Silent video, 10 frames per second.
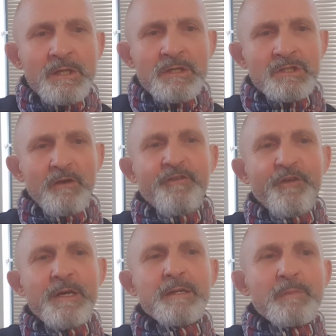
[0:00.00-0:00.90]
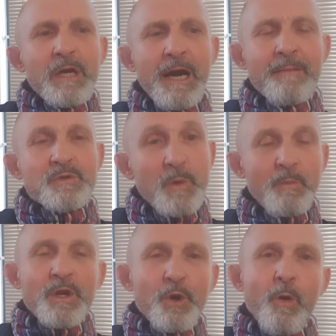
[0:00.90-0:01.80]
So freedom comes when
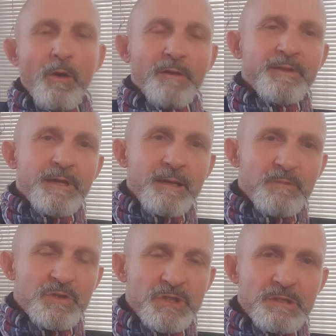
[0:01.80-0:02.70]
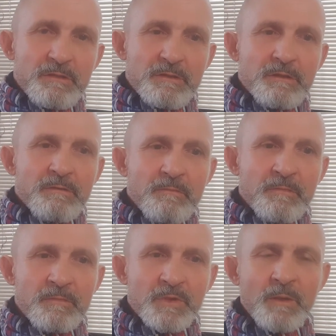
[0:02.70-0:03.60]
we call on the name of Jesus.
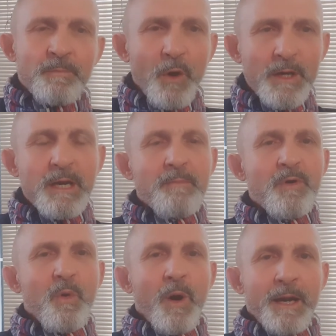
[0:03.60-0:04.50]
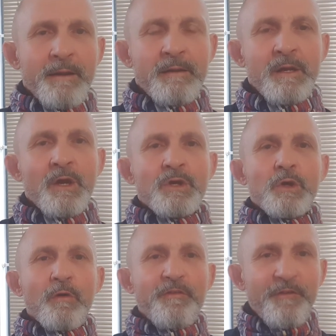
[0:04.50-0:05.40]
So point number one,
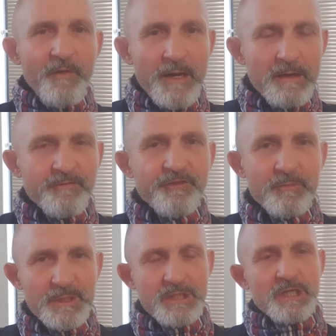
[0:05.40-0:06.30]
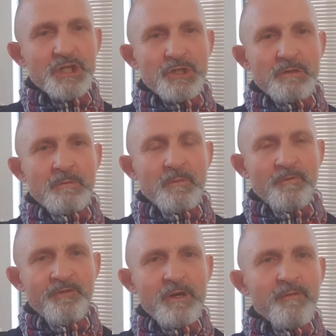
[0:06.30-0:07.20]
your freedom from addiction,
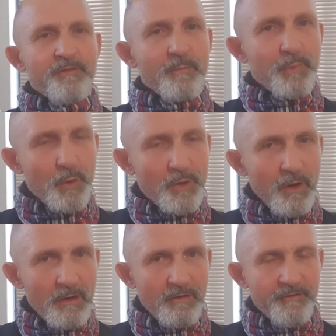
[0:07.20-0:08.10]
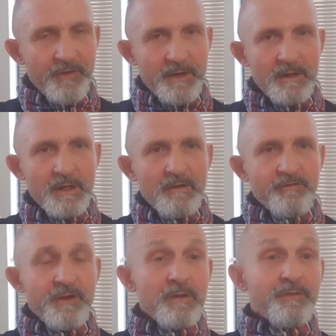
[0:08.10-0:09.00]
freedom from pornography,
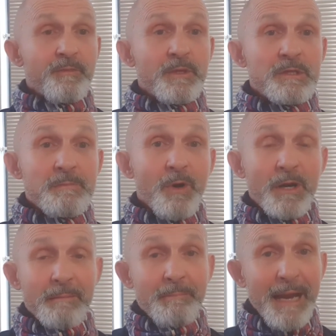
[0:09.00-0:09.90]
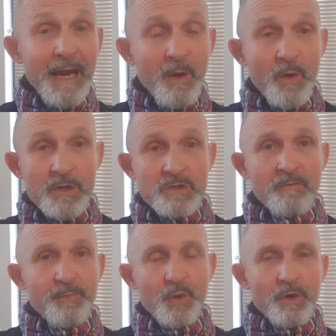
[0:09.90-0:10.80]
freedom from the demonic powers
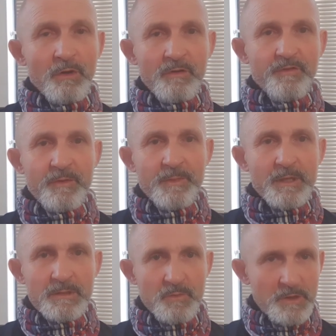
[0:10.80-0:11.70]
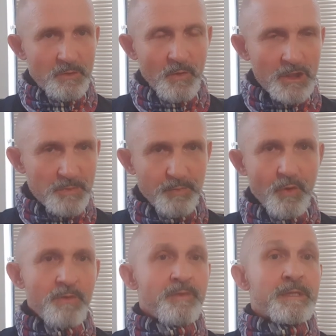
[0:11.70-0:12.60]
of pornography, because when you watch
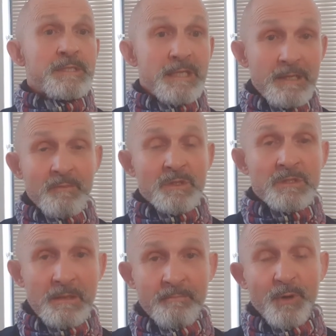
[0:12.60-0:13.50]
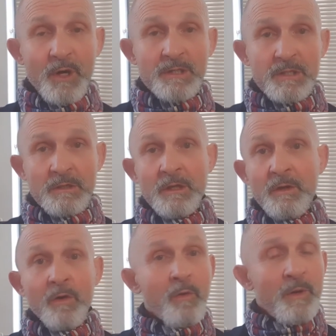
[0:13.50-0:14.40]
porn, there's demons imparted.
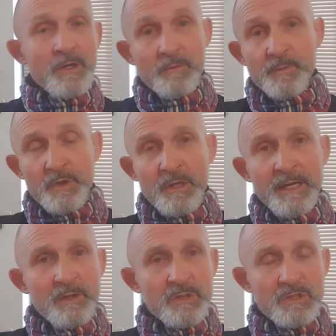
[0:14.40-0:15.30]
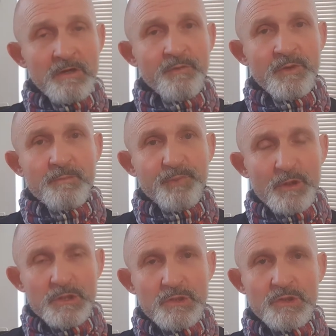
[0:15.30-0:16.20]
Or when you unite yourself with a
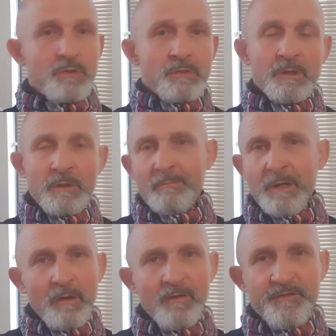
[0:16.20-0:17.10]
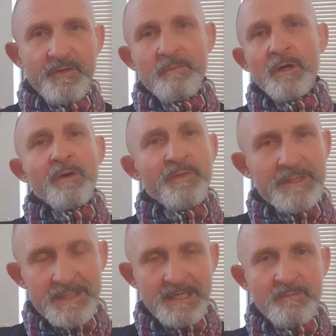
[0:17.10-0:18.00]
prostitute, male or female,
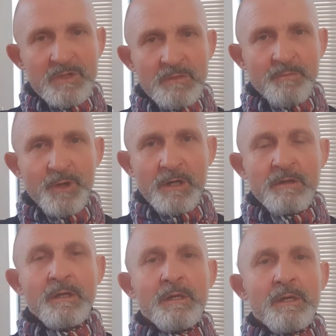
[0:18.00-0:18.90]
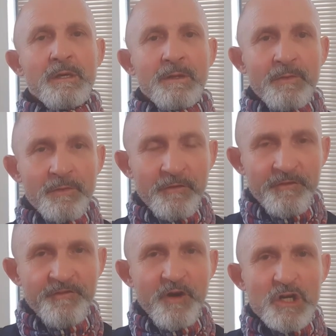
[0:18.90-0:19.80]
there's demons imparted. The
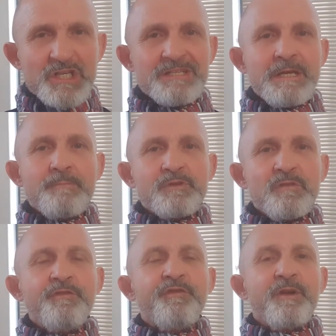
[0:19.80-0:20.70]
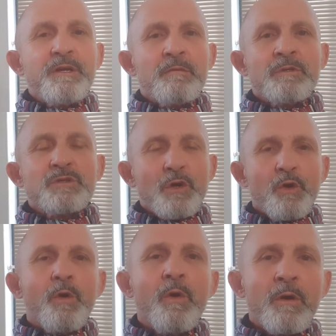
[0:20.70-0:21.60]
first step to freedom is to
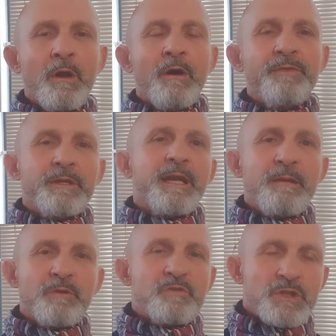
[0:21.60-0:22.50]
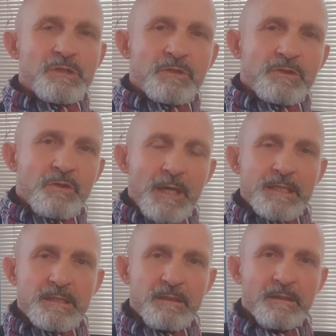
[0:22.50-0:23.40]
call on the name of Jesus
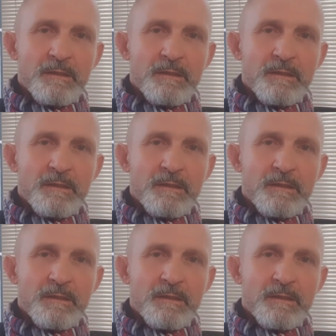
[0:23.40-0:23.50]
Christ.